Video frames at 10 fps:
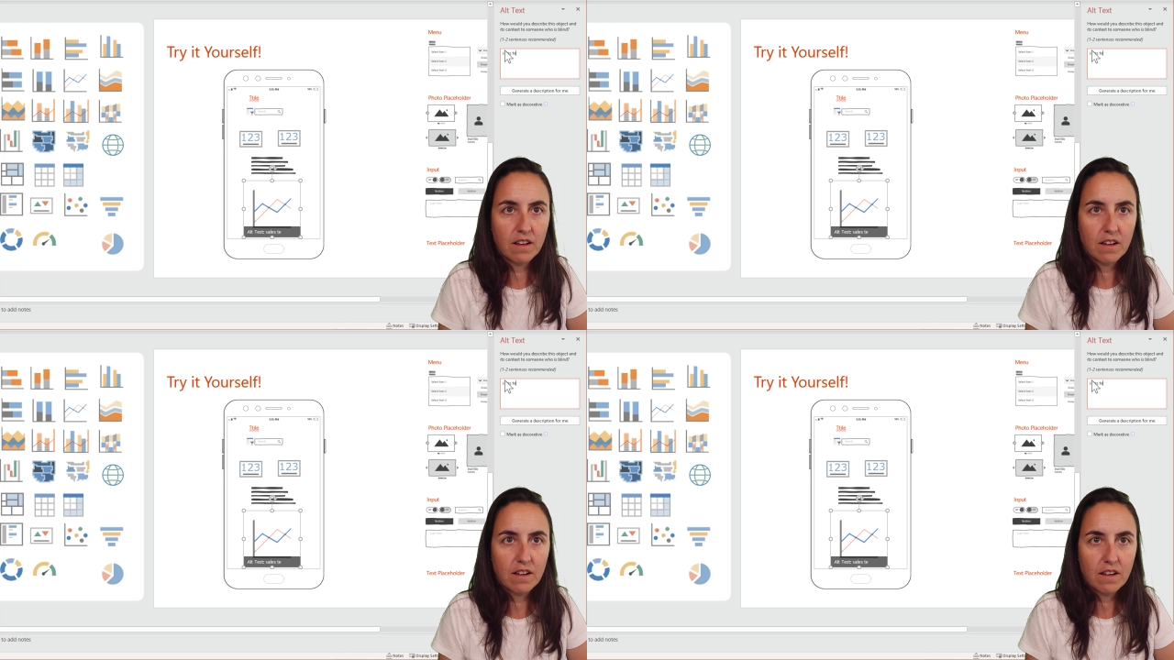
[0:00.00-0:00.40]

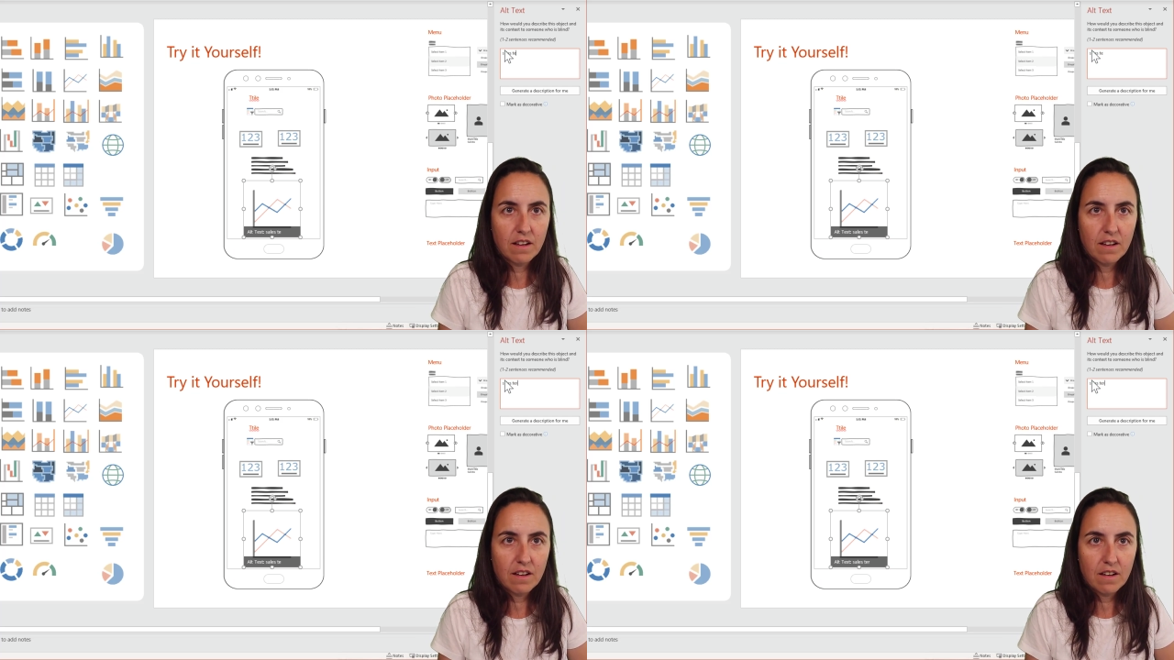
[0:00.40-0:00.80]

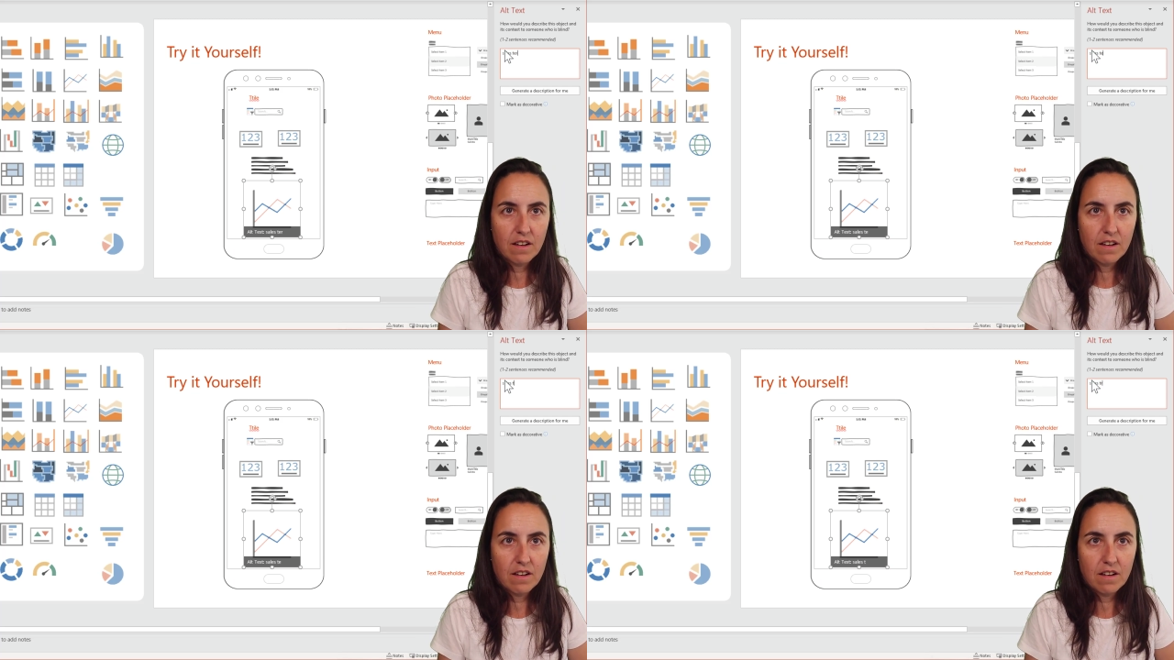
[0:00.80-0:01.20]

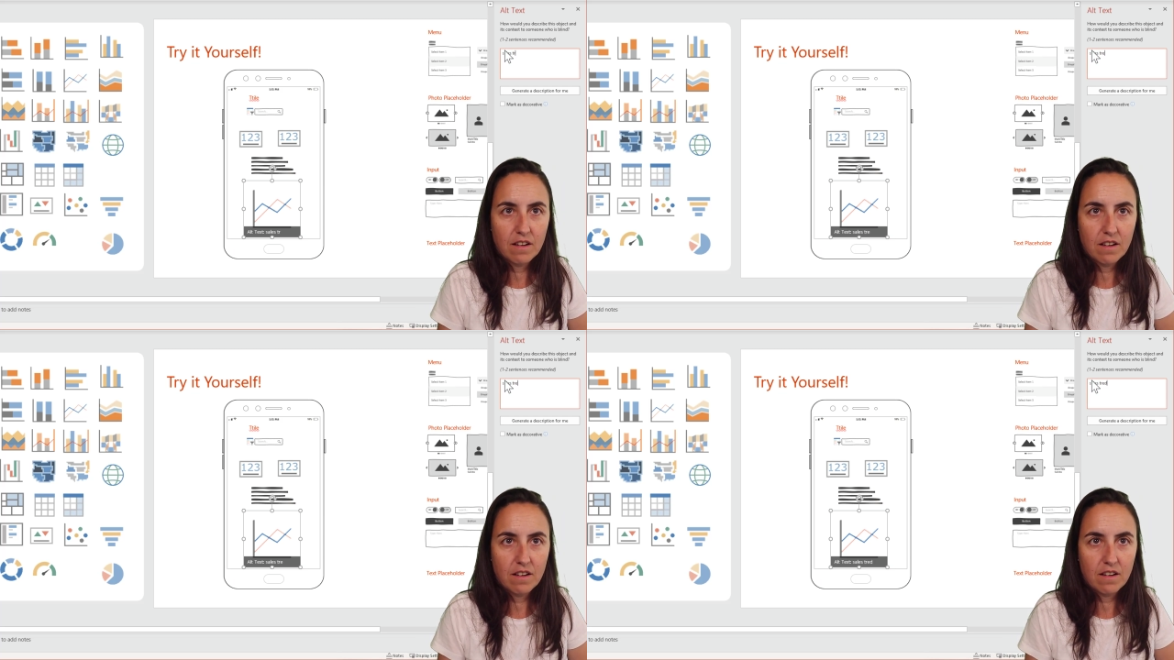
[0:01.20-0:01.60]

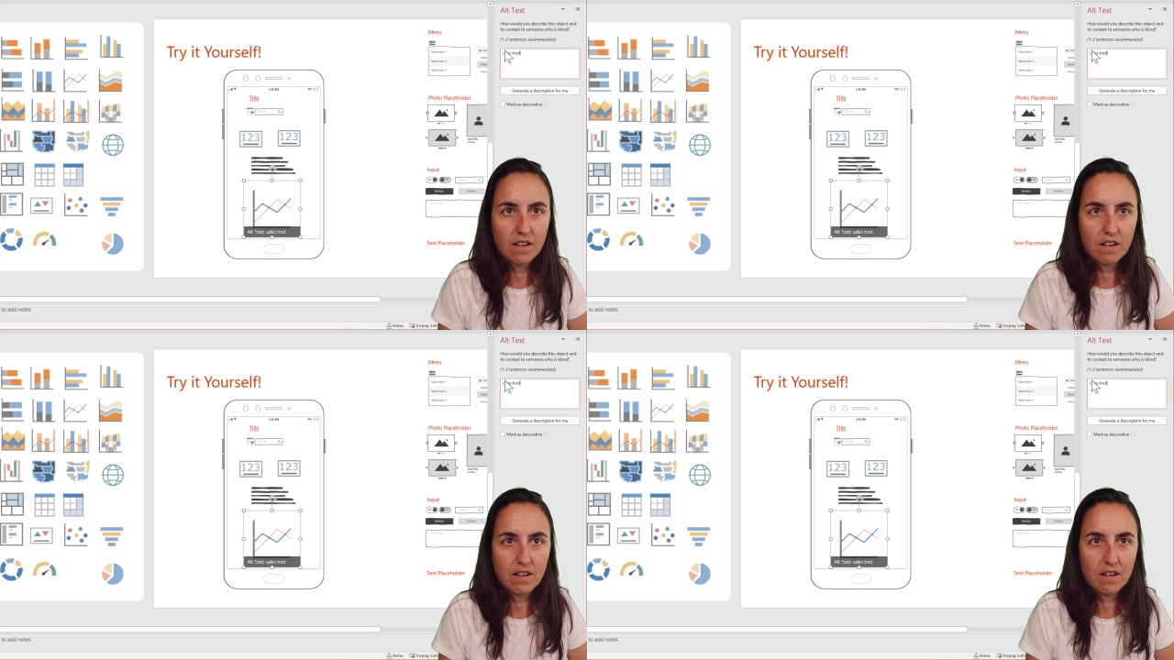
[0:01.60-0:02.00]

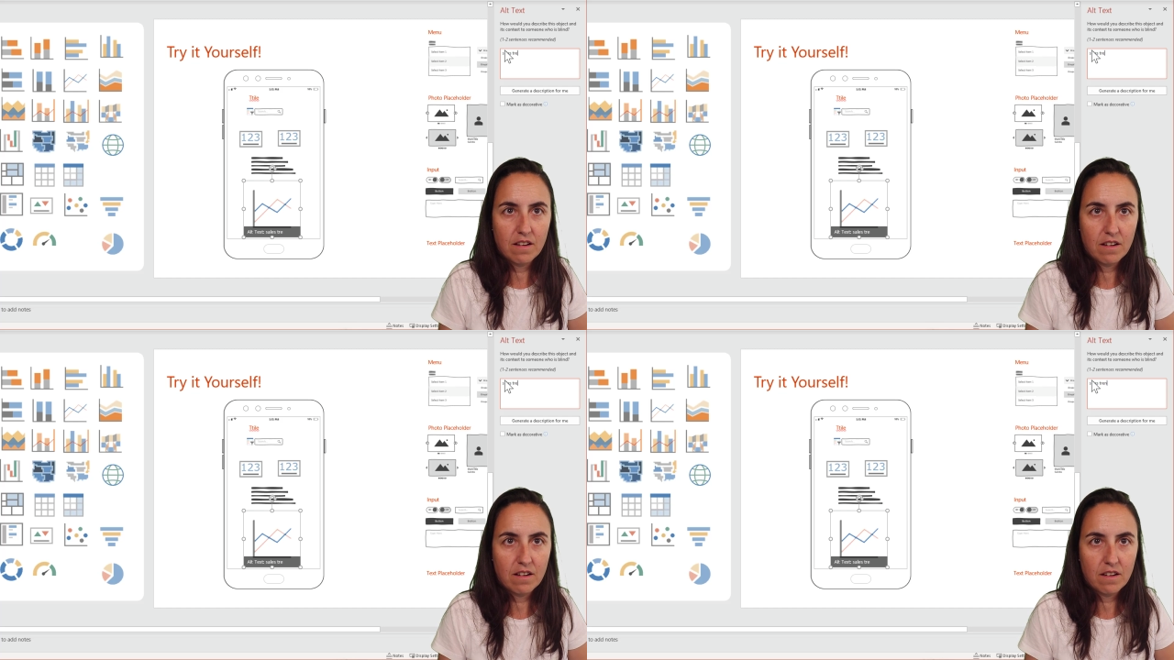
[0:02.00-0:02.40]

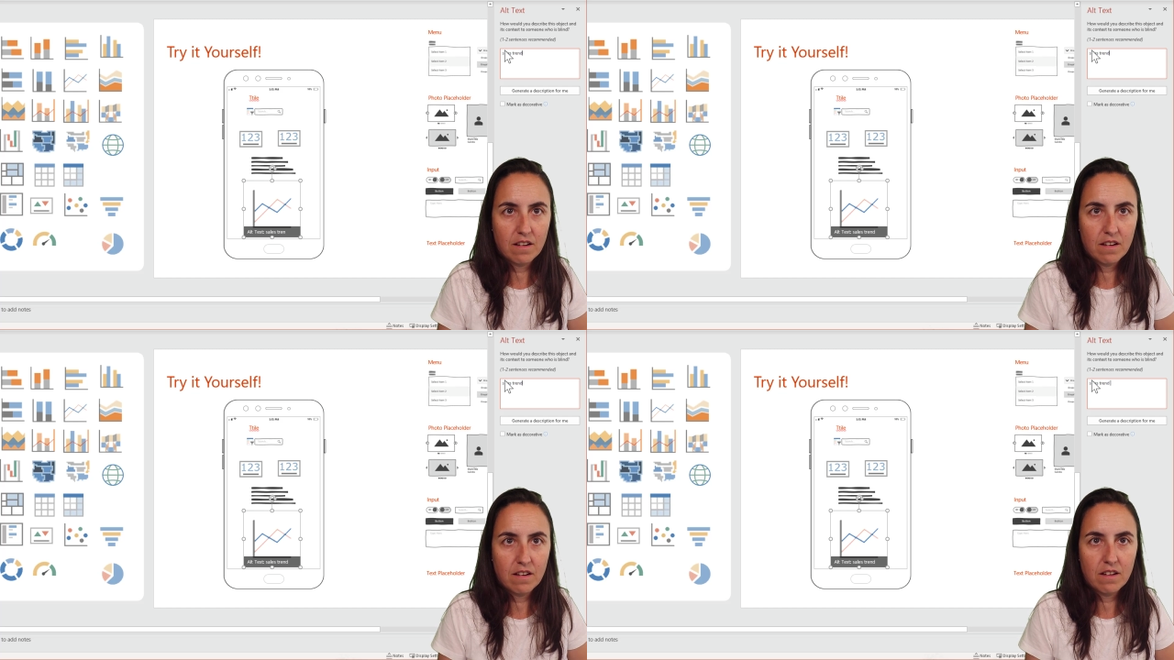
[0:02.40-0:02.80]

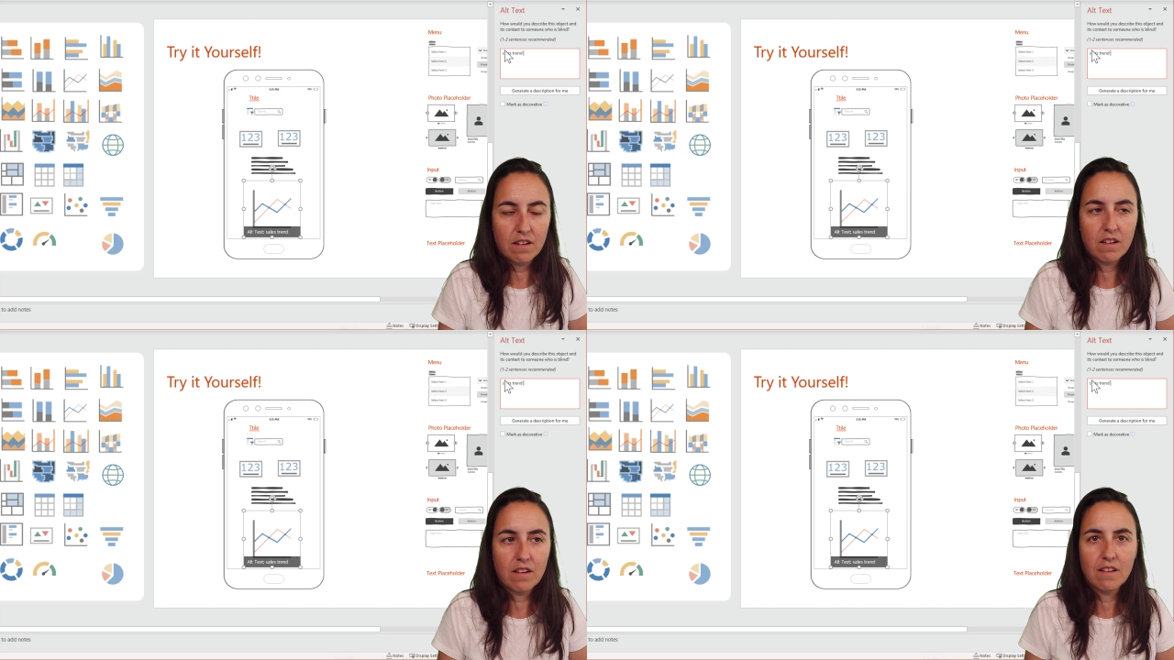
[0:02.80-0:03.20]

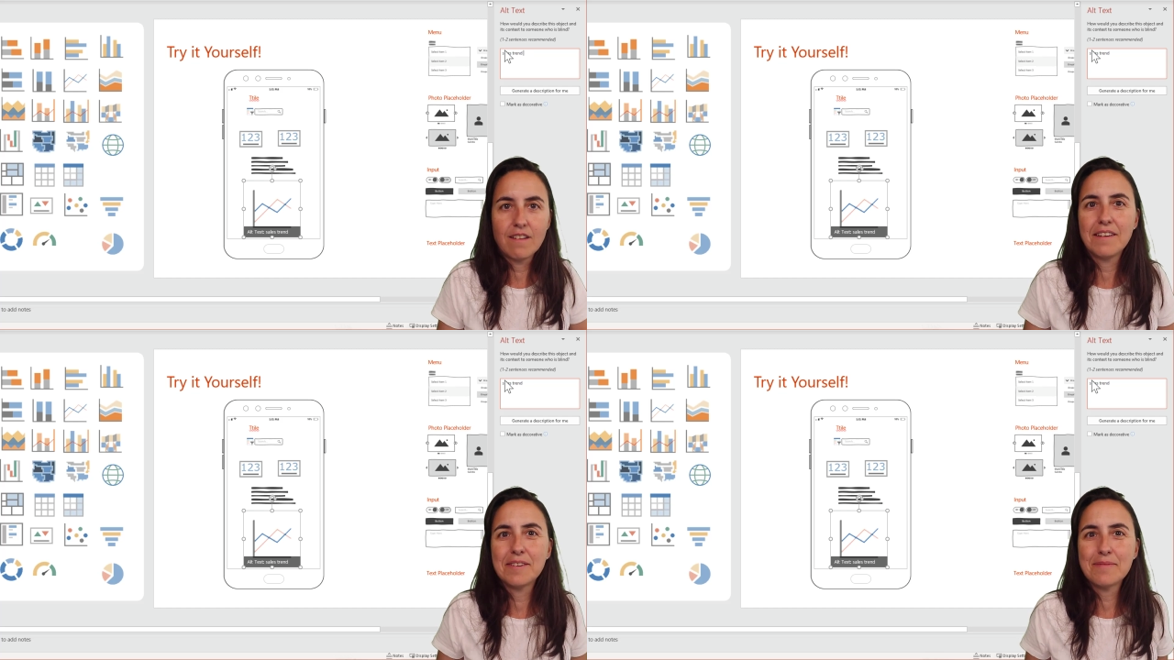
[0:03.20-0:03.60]

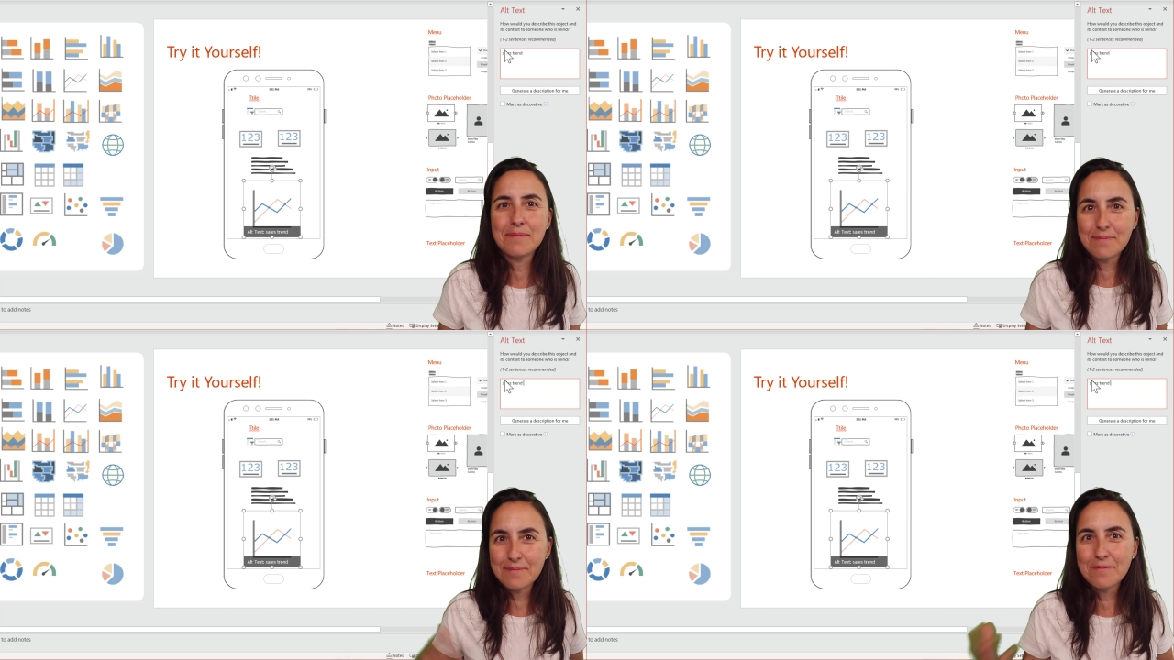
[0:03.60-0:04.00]
(no one is talking)